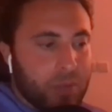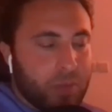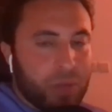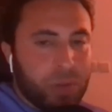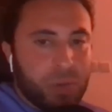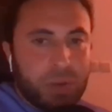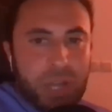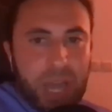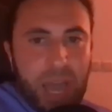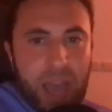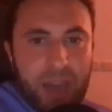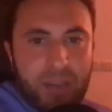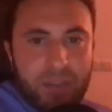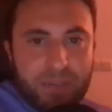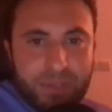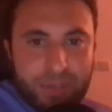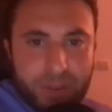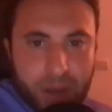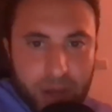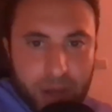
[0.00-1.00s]
we would
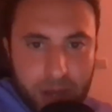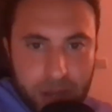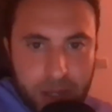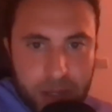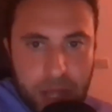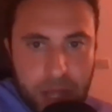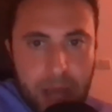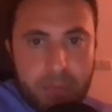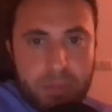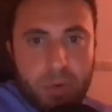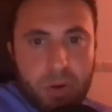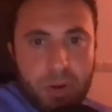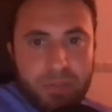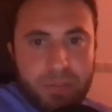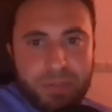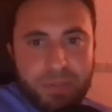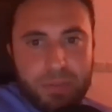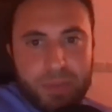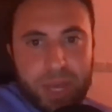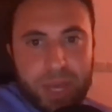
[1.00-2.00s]
have a lot more
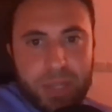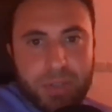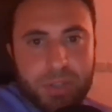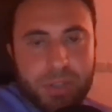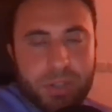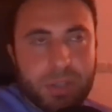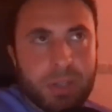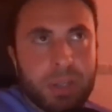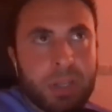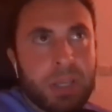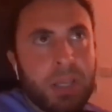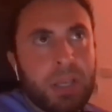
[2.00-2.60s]
information.